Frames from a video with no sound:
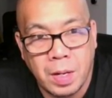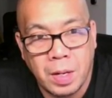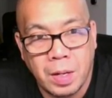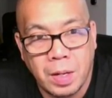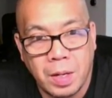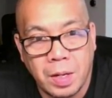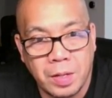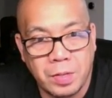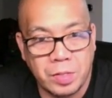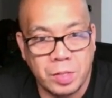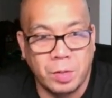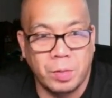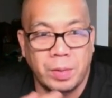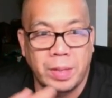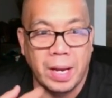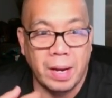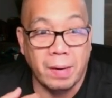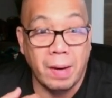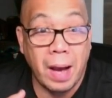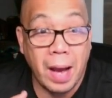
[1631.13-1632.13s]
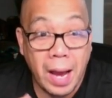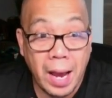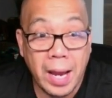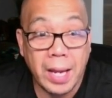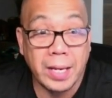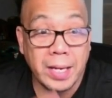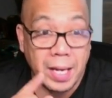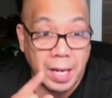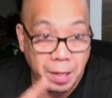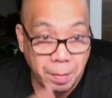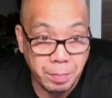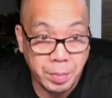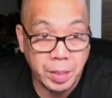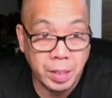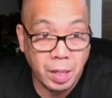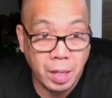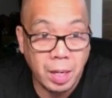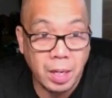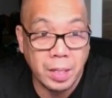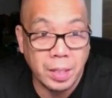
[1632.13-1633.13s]
And so now I got to be
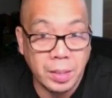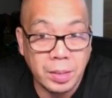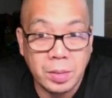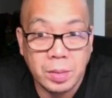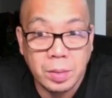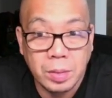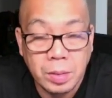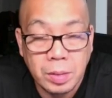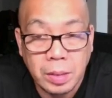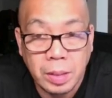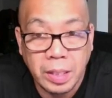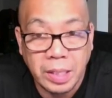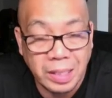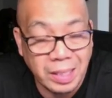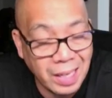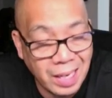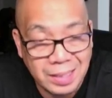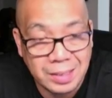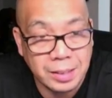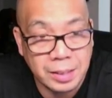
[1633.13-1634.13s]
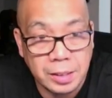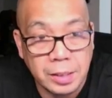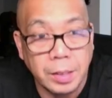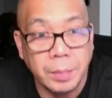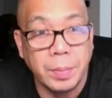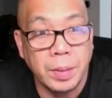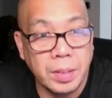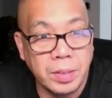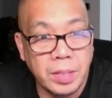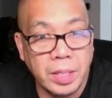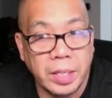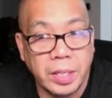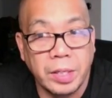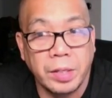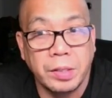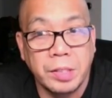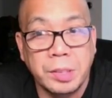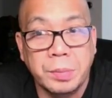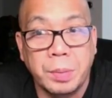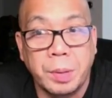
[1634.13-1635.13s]
on it and not sleep and take
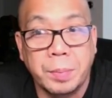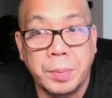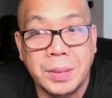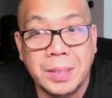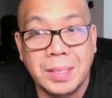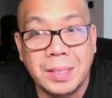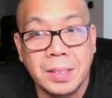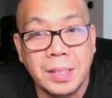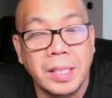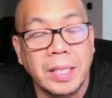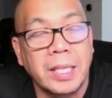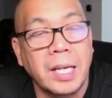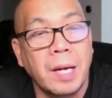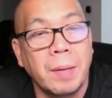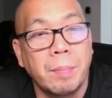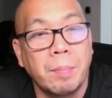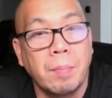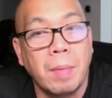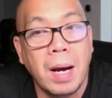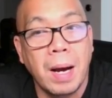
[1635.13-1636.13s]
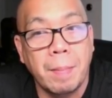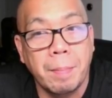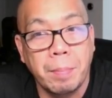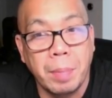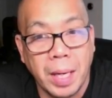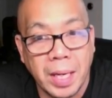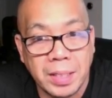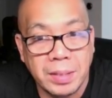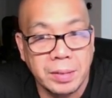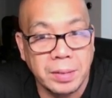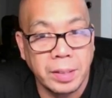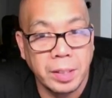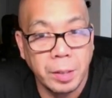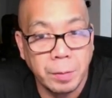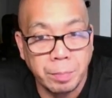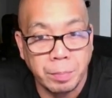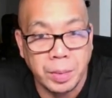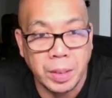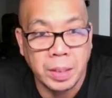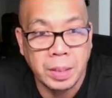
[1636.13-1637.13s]
care of these puppies until I got mom back to
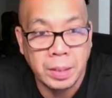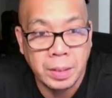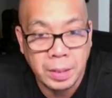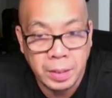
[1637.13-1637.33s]
help me.